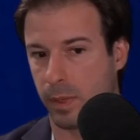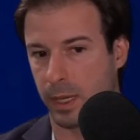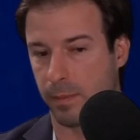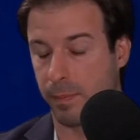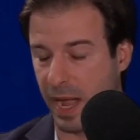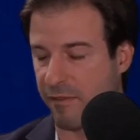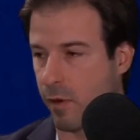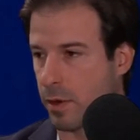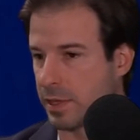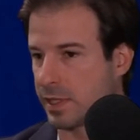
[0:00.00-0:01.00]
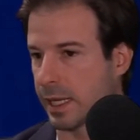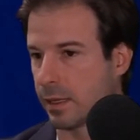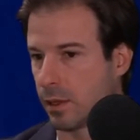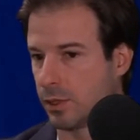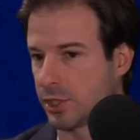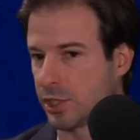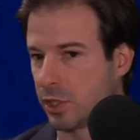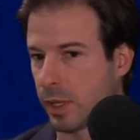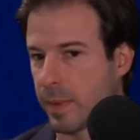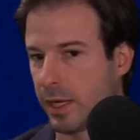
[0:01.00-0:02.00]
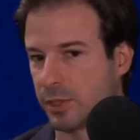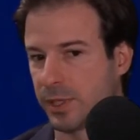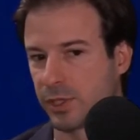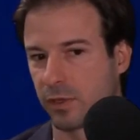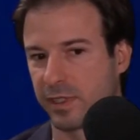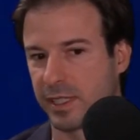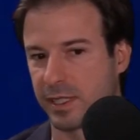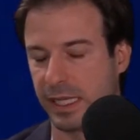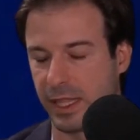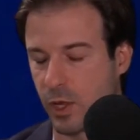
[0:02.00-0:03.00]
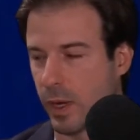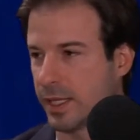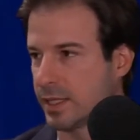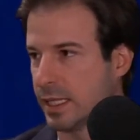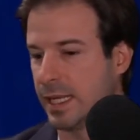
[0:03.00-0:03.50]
by far the second largest showing management service in the U.S.,